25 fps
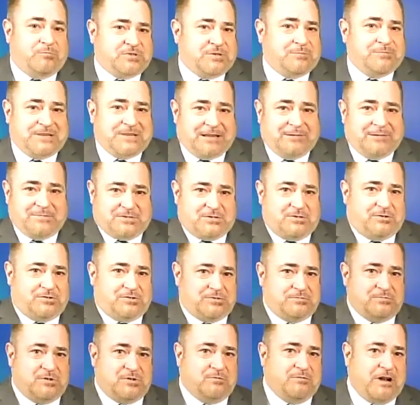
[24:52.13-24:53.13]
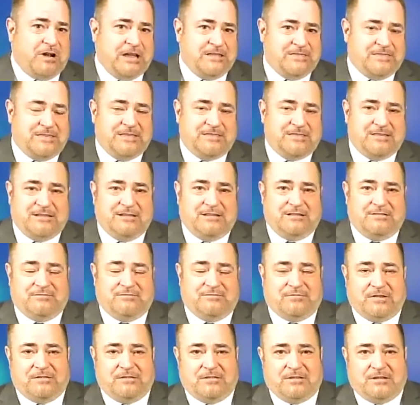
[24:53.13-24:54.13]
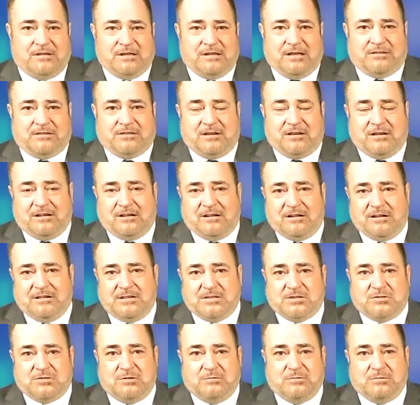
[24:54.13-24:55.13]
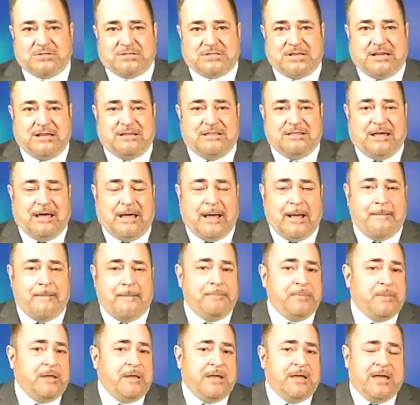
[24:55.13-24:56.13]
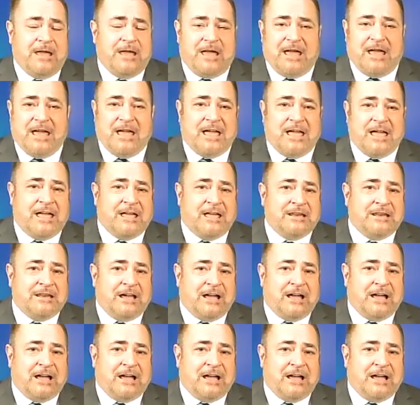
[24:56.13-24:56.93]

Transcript: Sometimes you're right that the healthcare industry will say that. And